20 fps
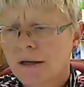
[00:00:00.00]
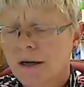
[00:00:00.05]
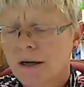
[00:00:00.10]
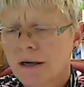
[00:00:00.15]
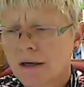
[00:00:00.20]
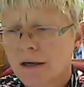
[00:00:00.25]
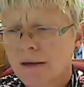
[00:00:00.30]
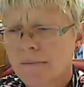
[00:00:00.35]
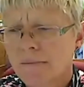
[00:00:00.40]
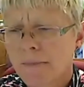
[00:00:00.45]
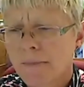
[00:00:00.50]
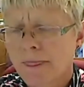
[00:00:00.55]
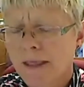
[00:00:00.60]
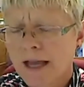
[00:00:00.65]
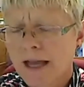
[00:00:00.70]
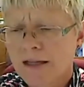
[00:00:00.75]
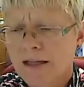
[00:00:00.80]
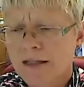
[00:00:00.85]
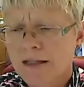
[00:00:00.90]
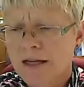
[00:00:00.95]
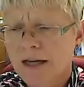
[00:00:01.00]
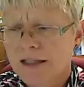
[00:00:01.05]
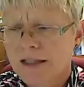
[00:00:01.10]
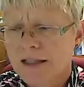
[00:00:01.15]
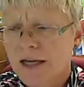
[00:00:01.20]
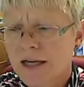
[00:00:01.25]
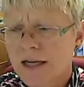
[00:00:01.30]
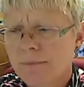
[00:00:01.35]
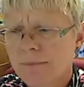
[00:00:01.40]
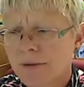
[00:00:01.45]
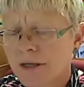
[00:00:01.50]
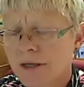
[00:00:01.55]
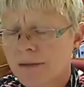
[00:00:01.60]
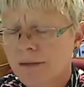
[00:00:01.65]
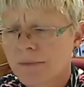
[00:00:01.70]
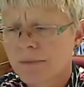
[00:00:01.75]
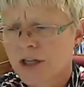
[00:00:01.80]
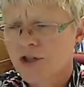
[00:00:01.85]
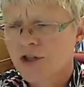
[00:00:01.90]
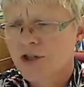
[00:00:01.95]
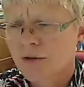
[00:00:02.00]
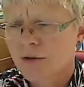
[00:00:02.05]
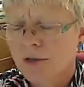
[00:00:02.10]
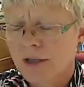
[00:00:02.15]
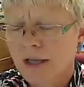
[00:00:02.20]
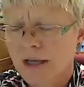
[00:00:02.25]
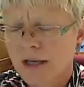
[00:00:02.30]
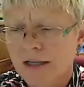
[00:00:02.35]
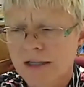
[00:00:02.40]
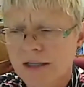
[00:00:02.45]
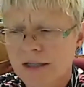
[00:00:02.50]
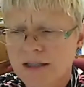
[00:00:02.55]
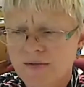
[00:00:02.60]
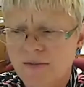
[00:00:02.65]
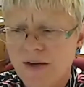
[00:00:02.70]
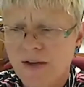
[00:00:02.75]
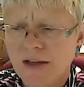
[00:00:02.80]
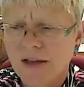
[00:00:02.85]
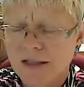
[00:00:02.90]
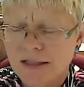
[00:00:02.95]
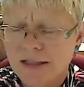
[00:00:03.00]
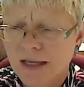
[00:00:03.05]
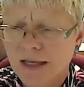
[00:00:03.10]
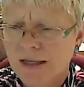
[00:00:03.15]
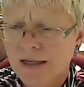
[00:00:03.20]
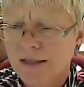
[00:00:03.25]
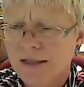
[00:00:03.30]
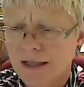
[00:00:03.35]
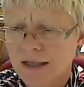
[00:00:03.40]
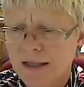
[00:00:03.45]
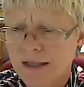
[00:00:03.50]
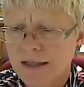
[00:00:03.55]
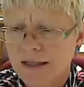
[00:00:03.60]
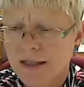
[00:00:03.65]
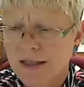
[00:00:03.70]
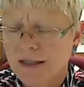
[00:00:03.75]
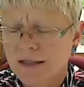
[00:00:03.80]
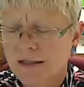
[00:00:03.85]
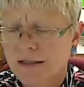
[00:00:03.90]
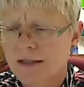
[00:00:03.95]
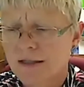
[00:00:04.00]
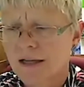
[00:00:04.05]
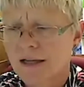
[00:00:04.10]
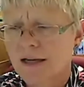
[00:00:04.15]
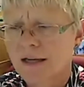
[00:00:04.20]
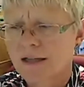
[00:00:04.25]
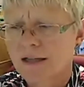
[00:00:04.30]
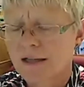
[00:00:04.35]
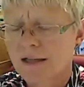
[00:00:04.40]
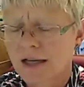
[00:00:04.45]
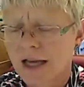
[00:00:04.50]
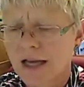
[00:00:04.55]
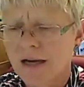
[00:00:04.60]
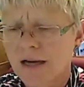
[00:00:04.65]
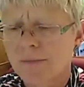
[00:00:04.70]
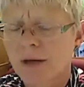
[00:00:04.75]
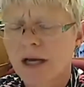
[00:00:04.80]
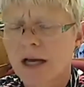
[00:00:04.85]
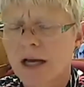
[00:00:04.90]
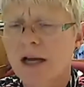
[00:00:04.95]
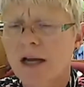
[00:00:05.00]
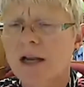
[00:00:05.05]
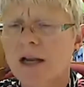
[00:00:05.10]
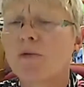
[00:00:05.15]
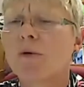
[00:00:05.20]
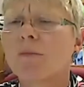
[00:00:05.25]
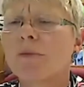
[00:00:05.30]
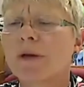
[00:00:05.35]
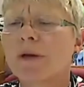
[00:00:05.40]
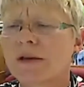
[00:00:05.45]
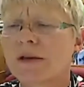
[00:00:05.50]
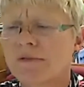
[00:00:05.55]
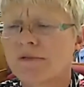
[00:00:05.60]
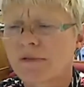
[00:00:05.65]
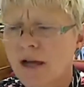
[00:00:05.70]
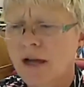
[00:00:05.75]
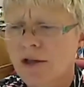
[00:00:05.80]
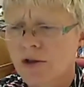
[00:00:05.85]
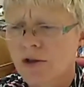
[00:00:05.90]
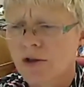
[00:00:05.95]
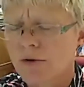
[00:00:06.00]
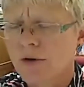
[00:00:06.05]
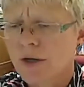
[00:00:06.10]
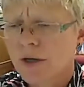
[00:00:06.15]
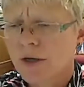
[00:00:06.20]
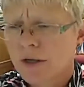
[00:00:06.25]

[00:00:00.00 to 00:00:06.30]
And I temp it and make sure that it is validated that the antibiotic will be of value.